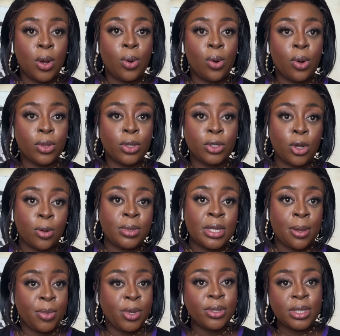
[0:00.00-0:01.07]
or the top tier
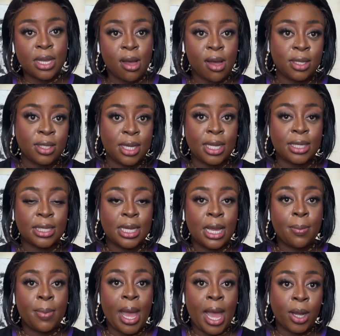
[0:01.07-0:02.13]
music artists.
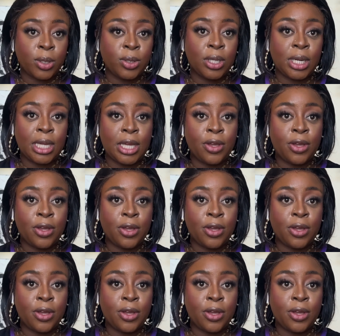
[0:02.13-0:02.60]
But actually,